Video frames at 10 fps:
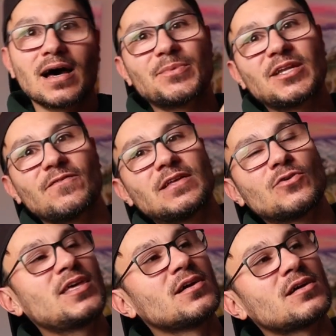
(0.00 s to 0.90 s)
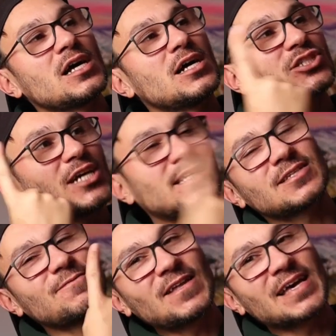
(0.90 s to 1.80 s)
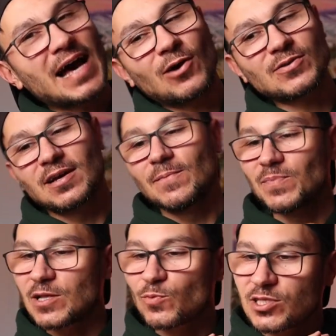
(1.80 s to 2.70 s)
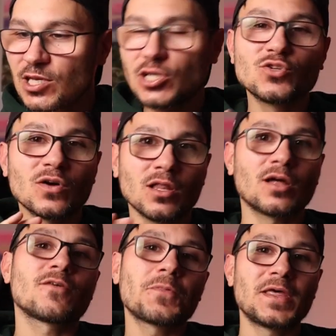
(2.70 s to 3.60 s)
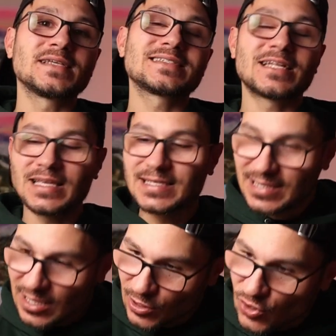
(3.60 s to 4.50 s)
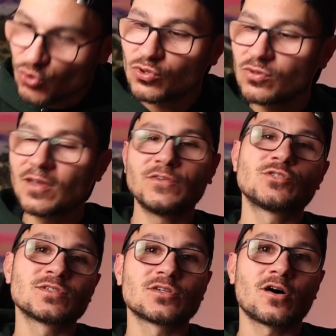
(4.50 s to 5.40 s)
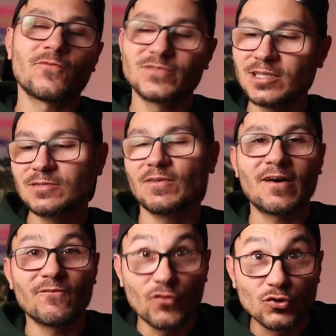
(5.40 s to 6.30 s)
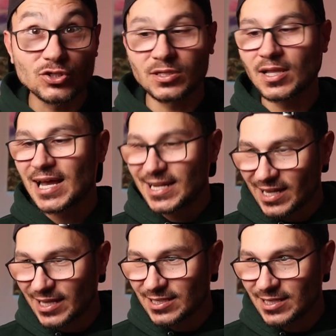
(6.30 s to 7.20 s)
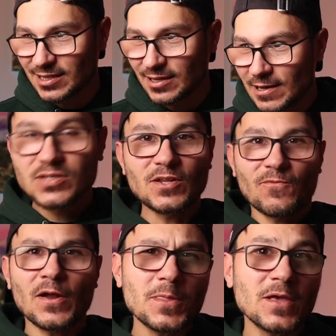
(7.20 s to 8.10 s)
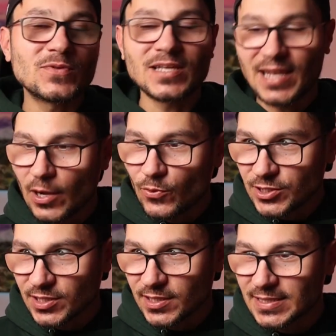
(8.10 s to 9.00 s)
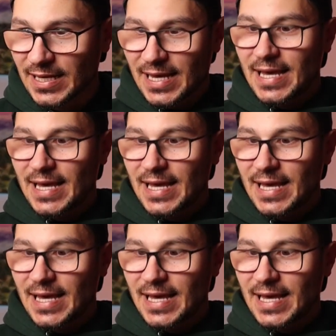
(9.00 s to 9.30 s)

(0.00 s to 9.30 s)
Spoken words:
I made a video here. Check this video out. It will teach you a lot of things that is new to DaVinci Resolve since we have version 19. So the funny thing with the language is,